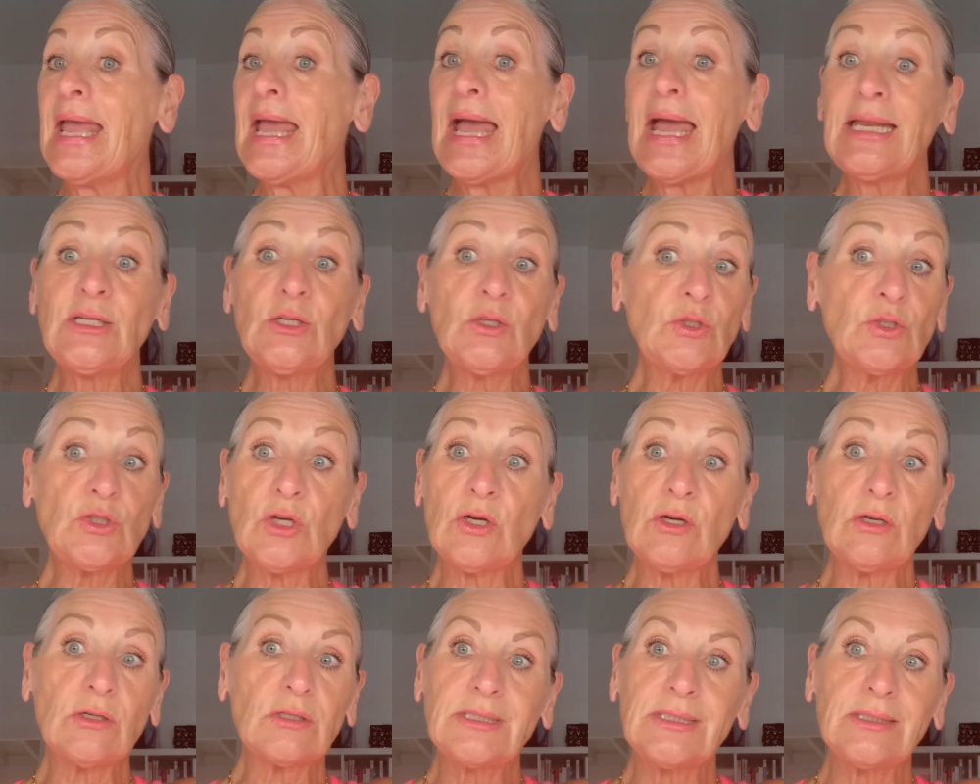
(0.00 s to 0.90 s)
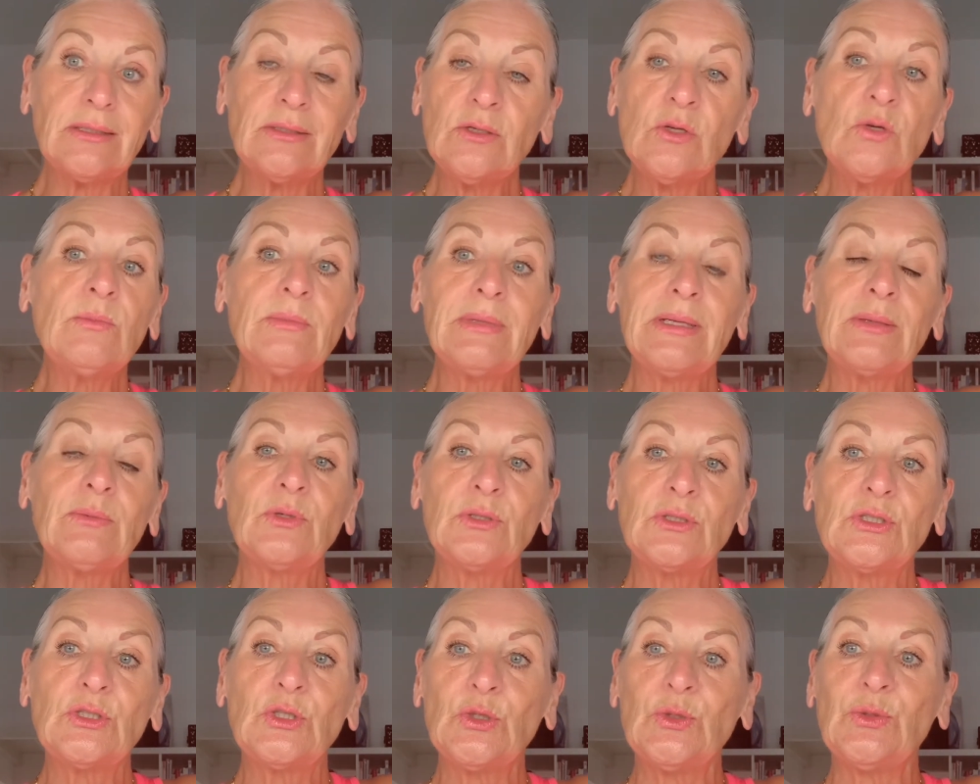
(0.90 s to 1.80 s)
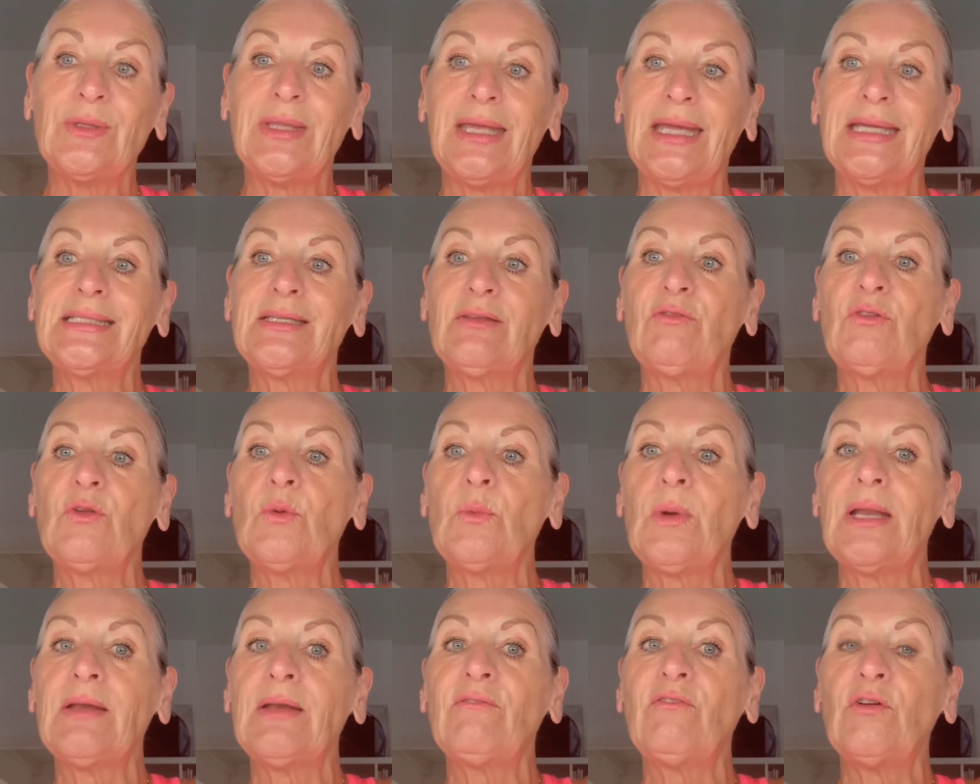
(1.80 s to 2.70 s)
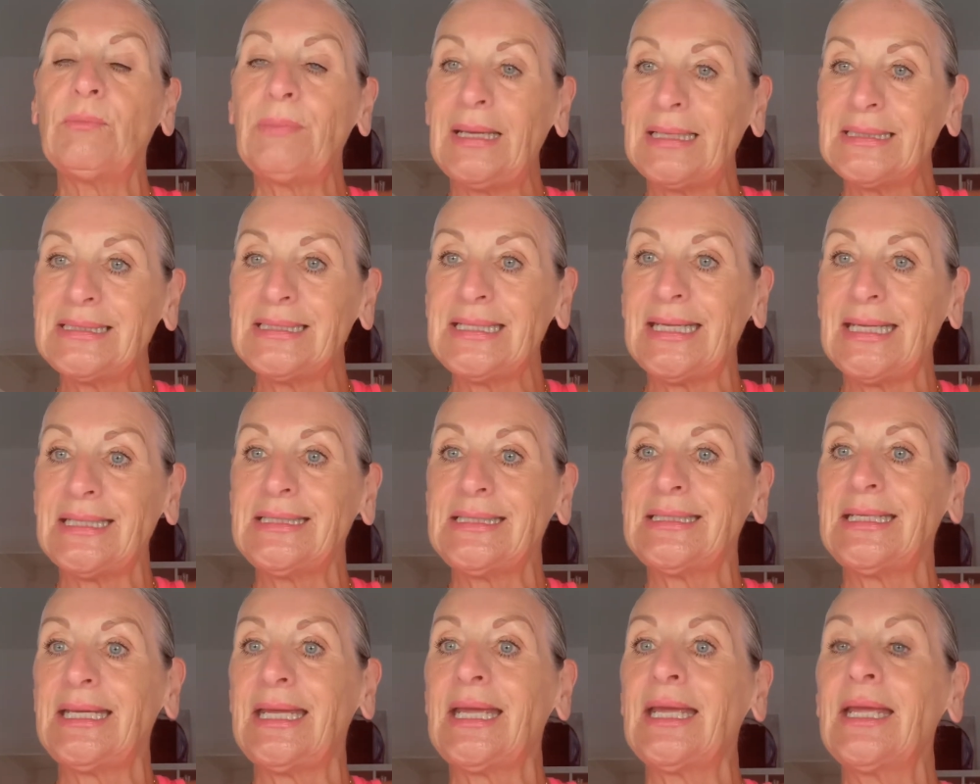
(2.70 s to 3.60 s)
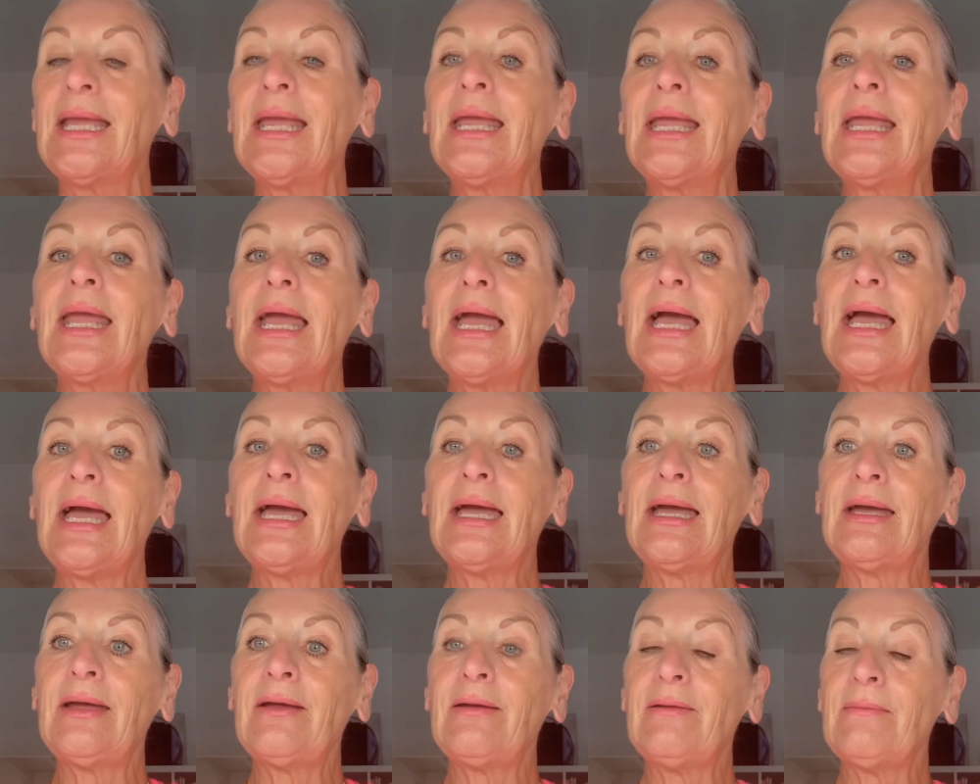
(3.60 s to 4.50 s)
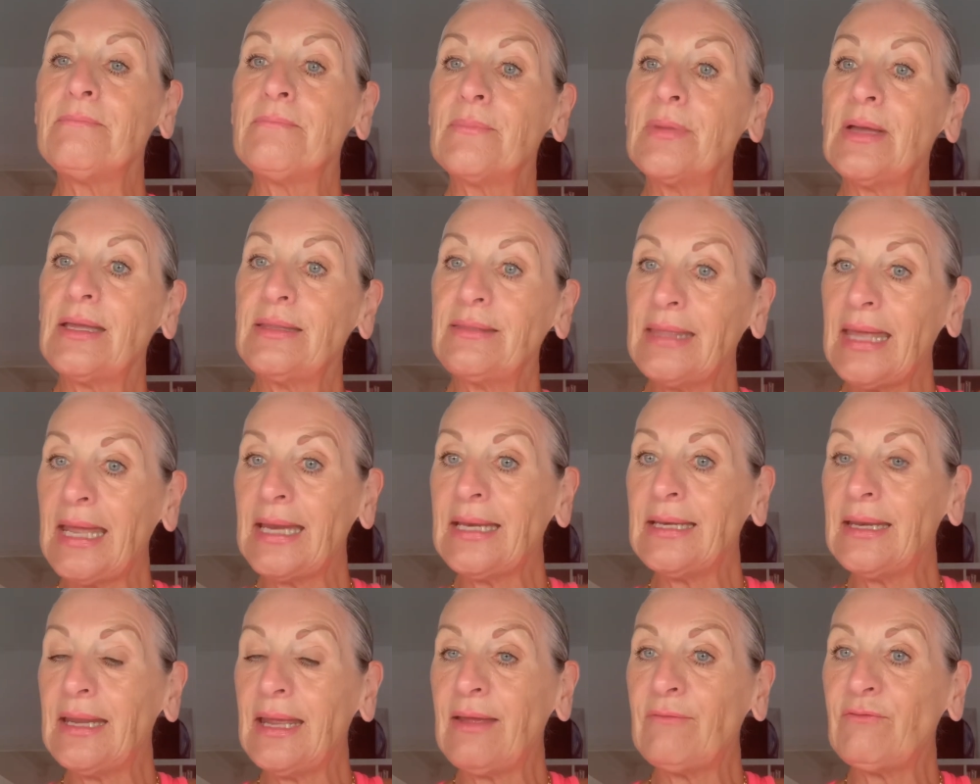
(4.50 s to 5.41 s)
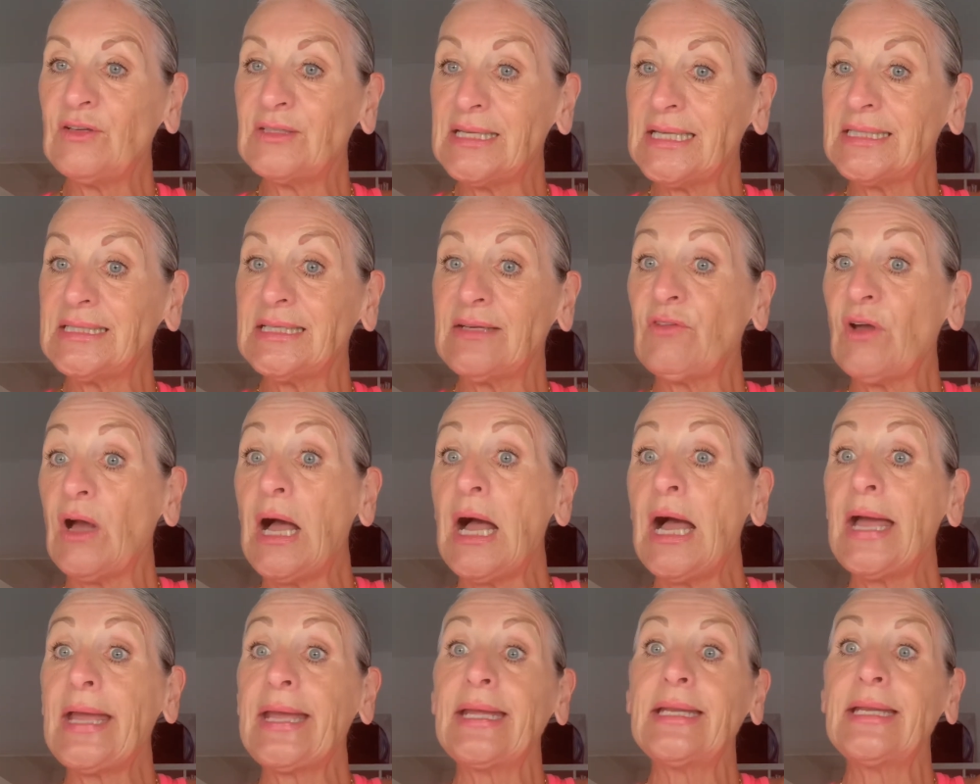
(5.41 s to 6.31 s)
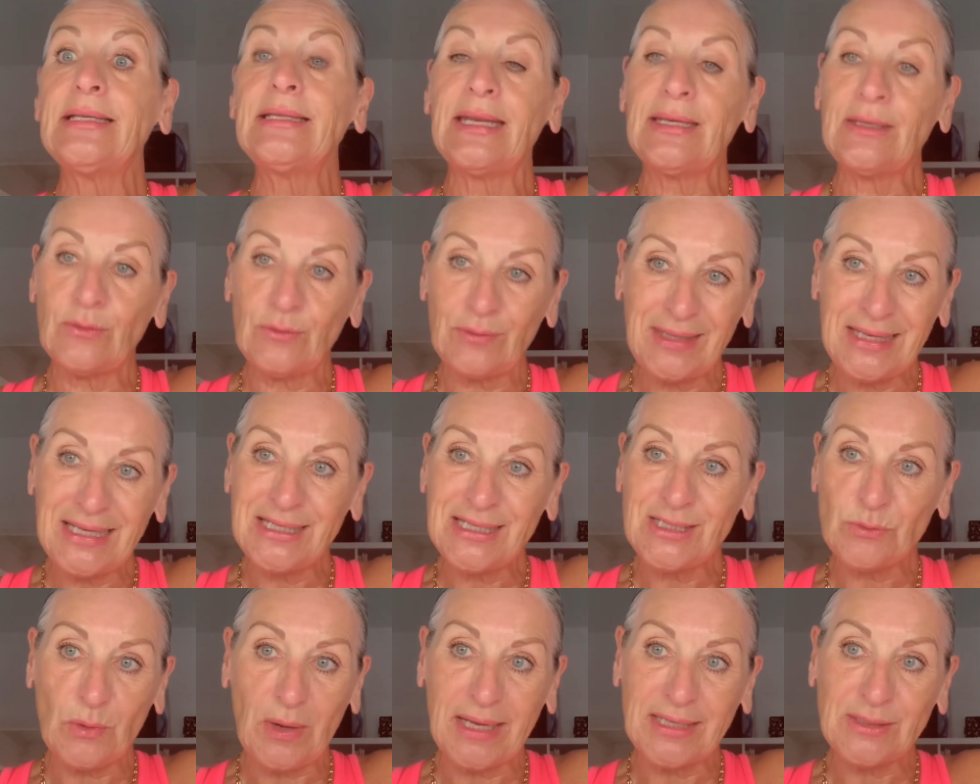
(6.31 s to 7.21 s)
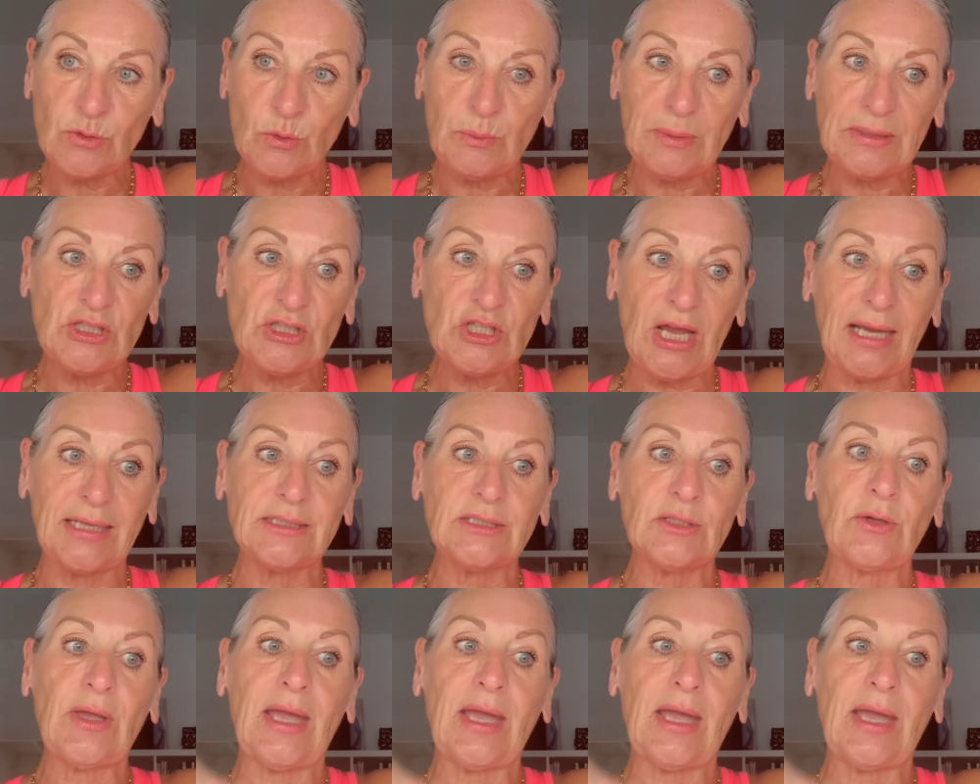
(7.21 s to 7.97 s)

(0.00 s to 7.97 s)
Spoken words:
And your doctor normally would do this. If you went for blood testing, then for testing for iron, then these ways would be checked.